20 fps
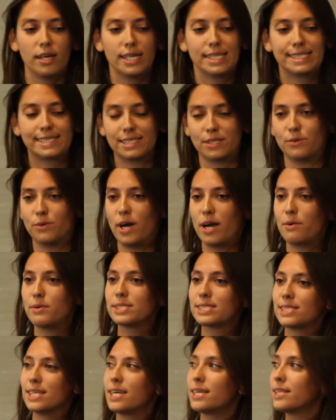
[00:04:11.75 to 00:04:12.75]
So I
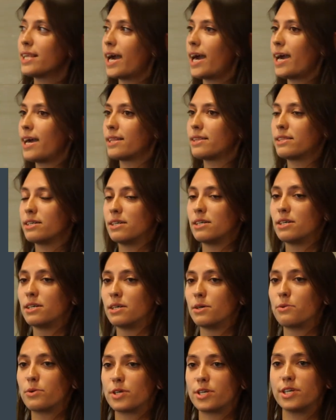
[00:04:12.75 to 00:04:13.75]
was saying that
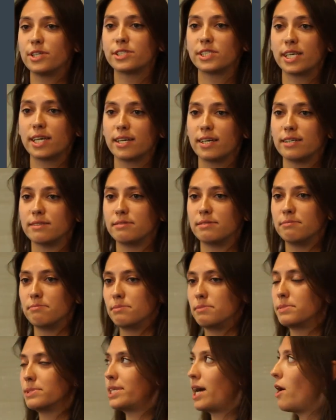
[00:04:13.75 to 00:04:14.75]
we're using a
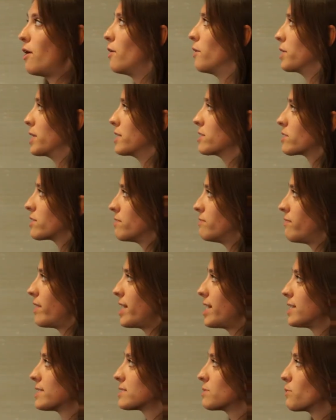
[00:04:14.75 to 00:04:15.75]
DAO
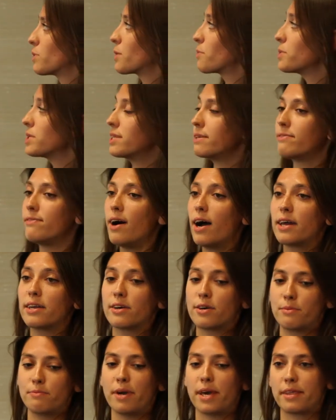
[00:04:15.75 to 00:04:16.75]
interface where we define
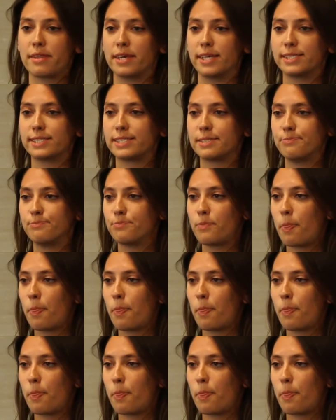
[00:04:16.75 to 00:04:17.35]
our methods.